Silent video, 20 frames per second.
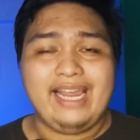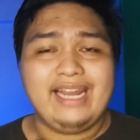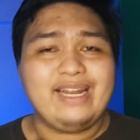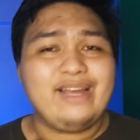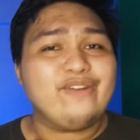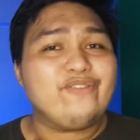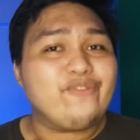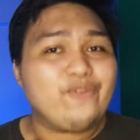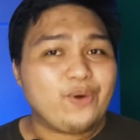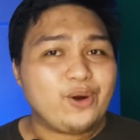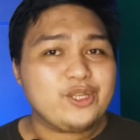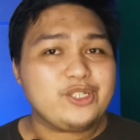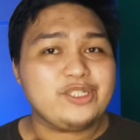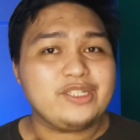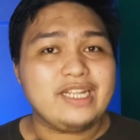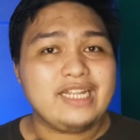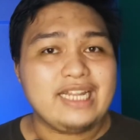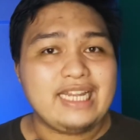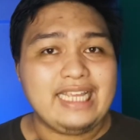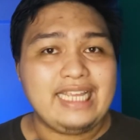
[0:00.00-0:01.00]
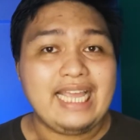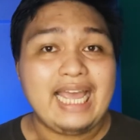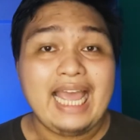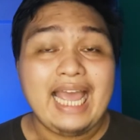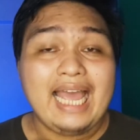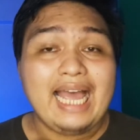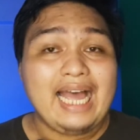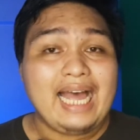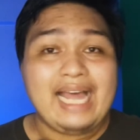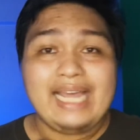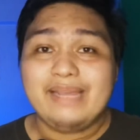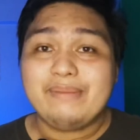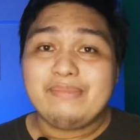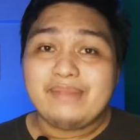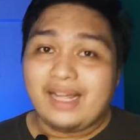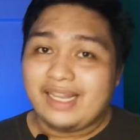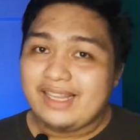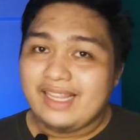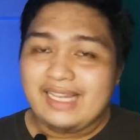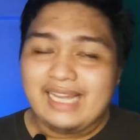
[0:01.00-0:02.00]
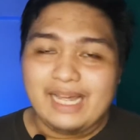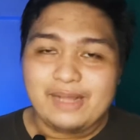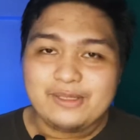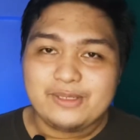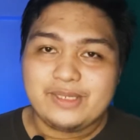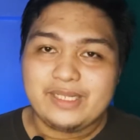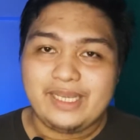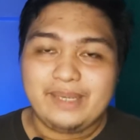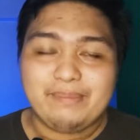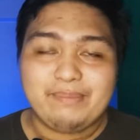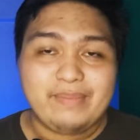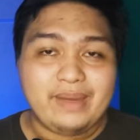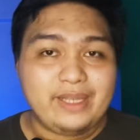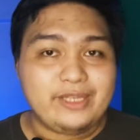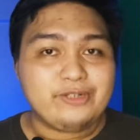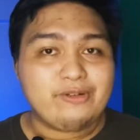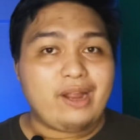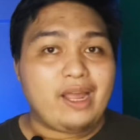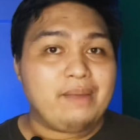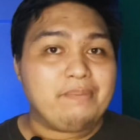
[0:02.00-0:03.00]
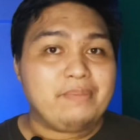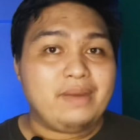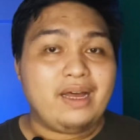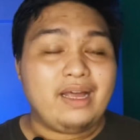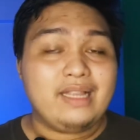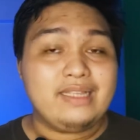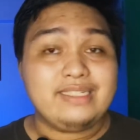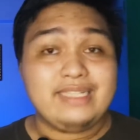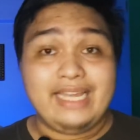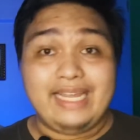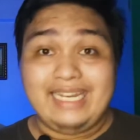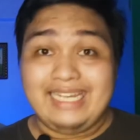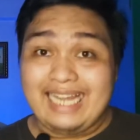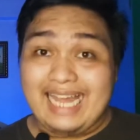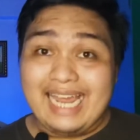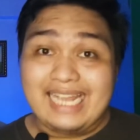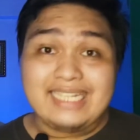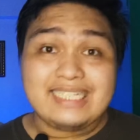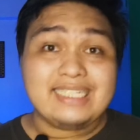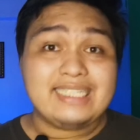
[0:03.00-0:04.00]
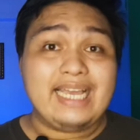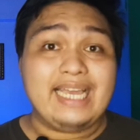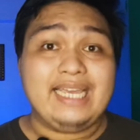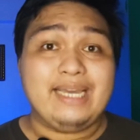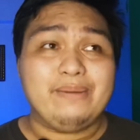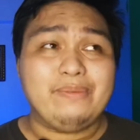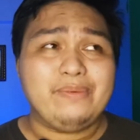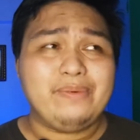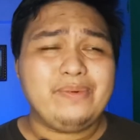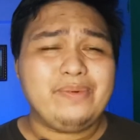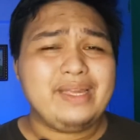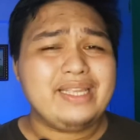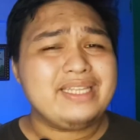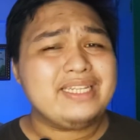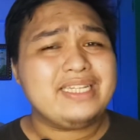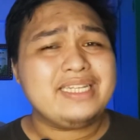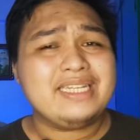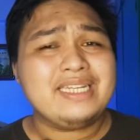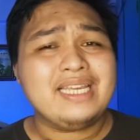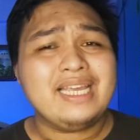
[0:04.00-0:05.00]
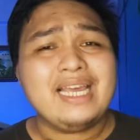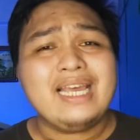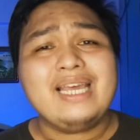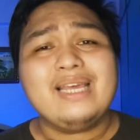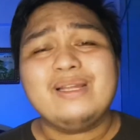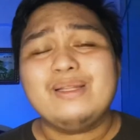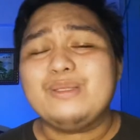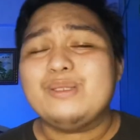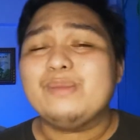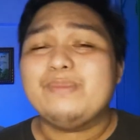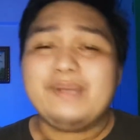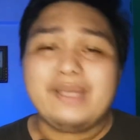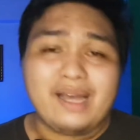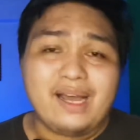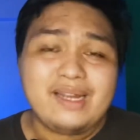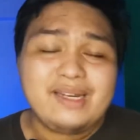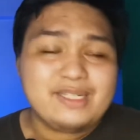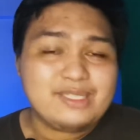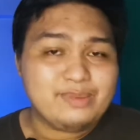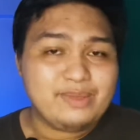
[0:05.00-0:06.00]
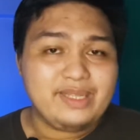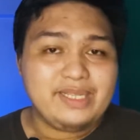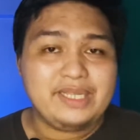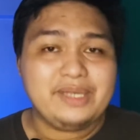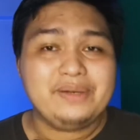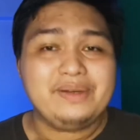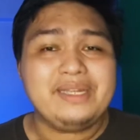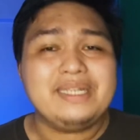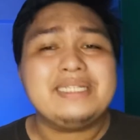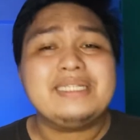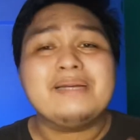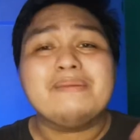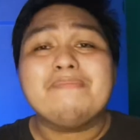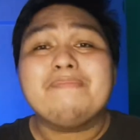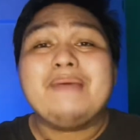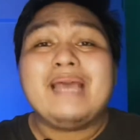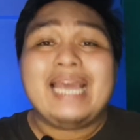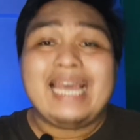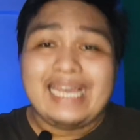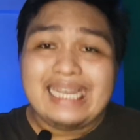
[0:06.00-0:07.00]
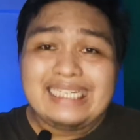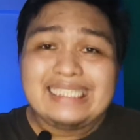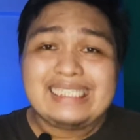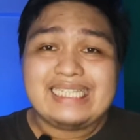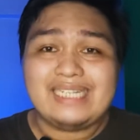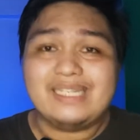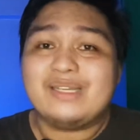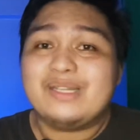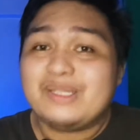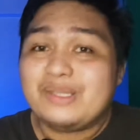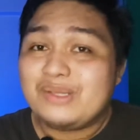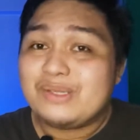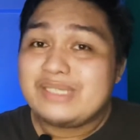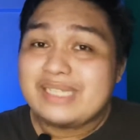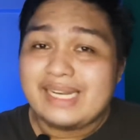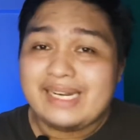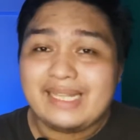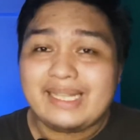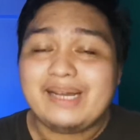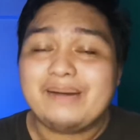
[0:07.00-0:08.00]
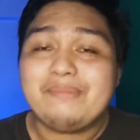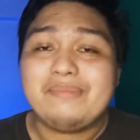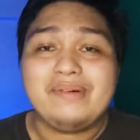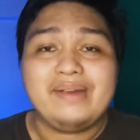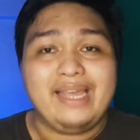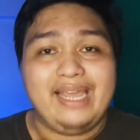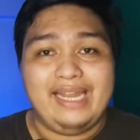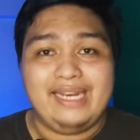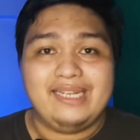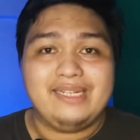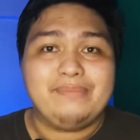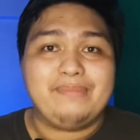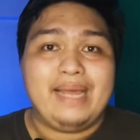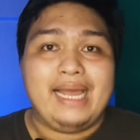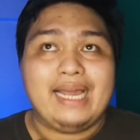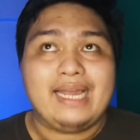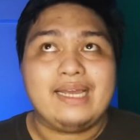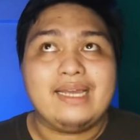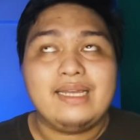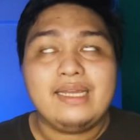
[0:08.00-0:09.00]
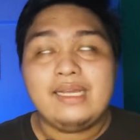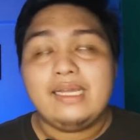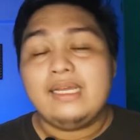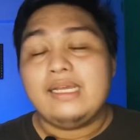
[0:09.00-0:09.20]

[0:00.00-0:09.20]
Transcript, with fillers: And unfortunately, I am not allowed to keep my tripods and lights stay up, which, to be honest with you, is a pain to set it up and unpack.